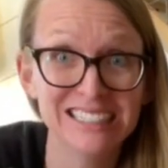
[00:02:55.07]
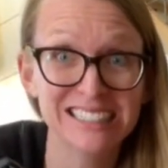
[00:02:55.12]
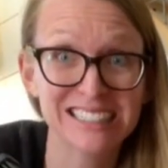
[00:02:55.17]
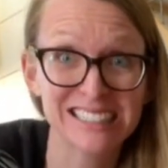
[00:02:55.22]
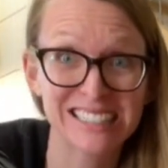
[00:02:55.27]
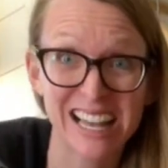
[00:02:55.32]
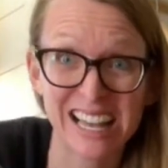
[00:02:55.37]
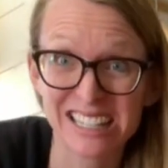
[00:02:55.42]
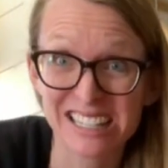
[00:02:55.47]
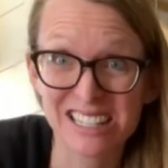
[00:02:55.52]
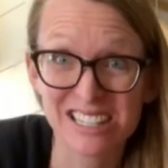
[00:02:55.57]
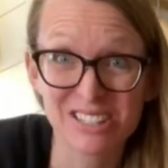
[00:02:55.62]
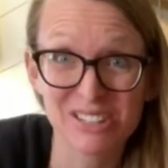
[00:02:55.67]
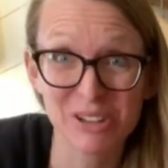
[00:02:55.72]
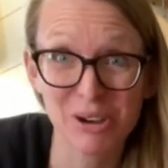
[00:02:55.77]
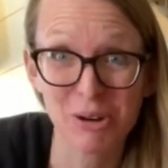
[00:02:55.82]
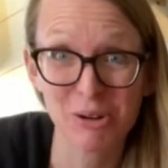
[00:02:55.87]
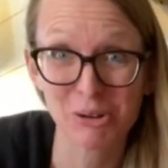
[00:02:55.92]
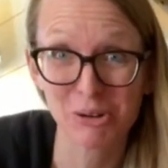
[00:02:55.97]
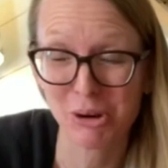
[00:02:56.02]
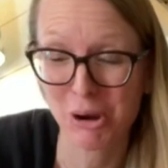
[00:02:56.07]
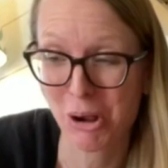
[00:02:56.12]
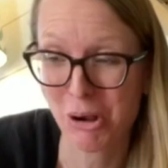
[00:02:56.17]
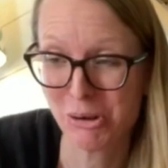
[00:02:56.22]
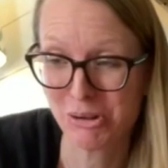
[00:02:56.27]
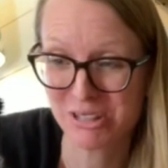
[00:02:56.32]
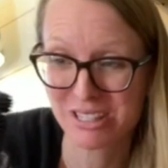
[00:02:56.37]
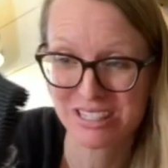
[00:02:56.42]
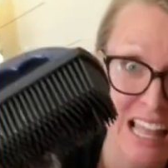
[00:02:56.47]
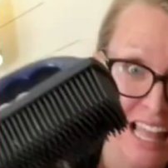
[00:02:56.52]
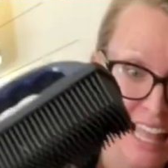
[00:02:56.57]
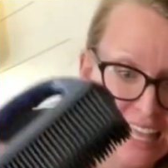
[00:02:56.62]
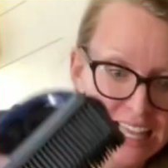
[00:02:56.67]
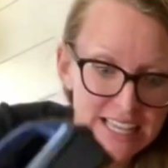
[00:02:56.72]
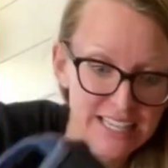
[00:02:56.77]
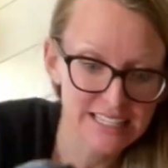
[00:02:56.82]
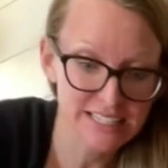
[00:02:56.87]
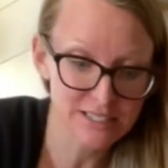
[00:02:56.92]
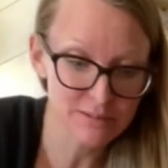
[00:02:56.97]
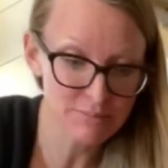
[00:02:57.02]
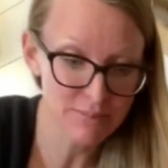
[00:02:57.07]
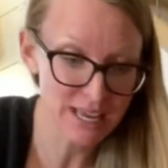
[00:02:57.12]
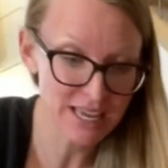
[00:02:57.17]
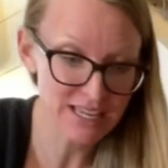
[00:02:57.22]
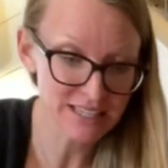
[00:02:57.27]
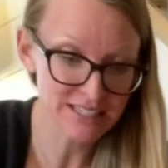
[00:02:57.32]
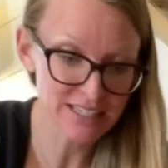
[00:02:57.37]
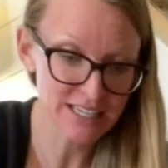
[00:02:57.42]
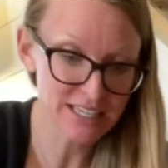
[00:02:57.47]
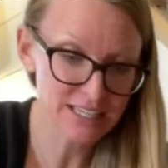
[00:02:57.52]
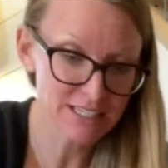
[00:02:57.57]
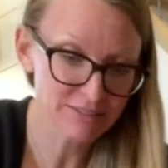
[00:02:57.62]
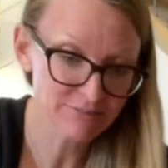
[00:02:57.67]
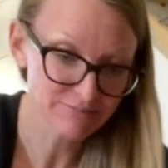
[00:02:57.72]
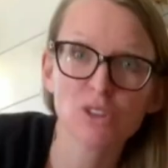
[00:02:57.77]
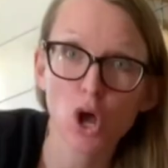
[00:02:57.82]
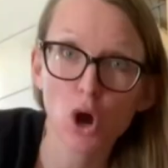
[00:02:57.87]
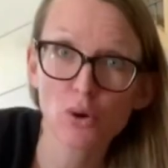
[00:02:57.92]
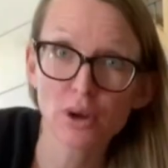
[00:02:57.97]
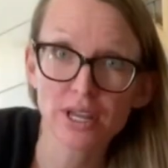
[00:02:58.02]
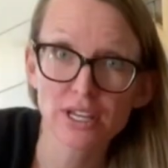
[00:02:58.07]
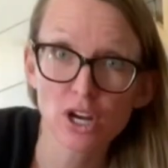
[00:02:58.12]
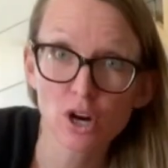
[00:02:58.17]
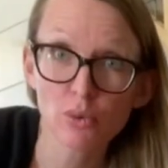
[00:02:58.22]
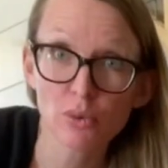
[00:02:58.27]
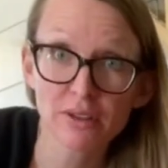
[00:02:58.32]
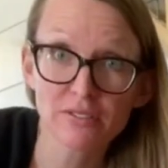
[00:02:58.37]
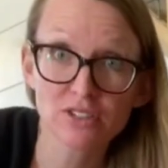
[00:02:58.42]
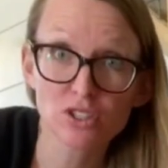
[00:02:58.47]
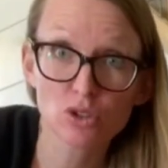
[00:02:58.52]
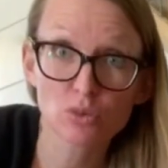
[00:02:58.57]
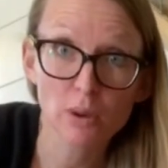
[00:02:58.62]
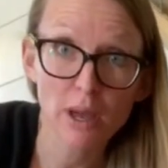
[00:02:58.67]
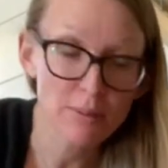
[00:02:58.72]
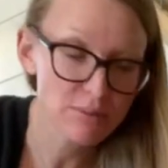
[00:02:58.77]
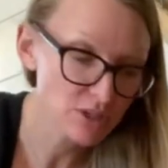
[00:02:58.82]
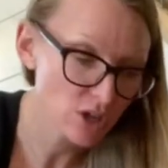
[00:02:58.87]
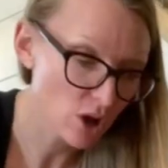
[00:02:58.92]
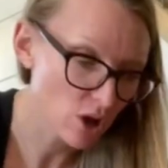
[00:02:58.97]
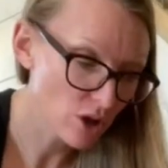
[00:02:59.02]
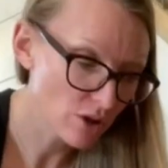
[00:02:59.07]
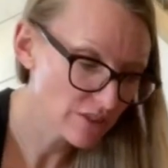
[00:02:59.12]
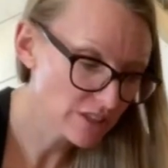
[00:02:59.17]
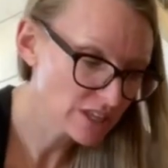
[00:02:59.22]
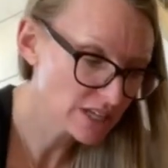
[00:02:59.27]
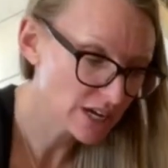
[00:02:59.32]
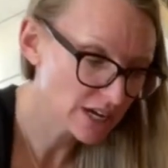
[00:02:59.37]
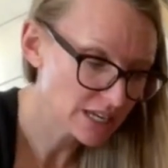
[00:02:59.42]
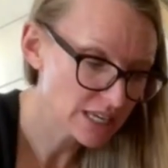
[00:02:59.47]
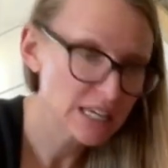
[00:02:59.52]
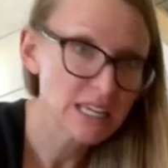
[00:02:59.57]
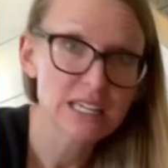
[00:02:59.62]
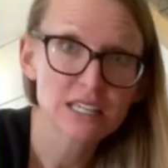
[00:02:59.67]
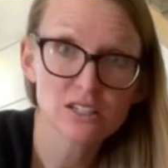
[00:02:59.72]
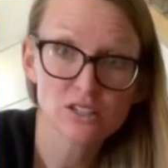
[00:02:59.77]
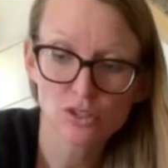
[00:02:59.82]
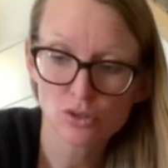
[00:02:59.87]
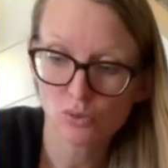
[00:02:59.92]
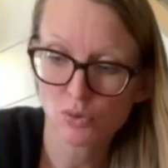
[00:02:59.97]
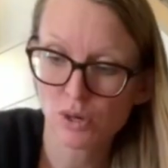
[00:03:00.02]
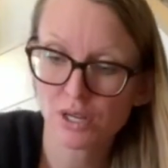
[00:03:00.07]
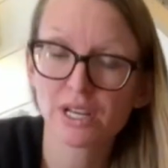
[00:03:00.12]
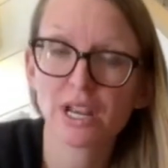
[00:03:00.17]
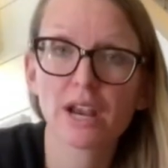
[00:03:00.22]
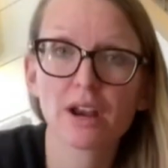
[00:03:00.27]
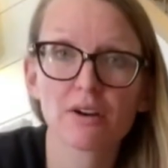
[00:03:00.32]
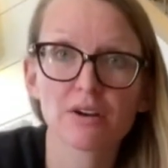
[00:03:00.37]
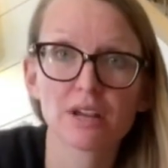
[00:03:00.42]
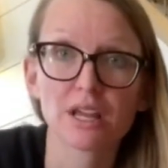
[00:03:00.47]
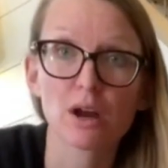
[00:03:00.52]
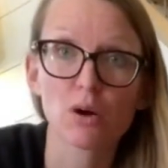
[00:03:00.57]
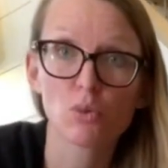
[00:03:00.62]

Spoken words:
That's so gross. It's amazing. Okay, y'all, we swept all the yucky into one area.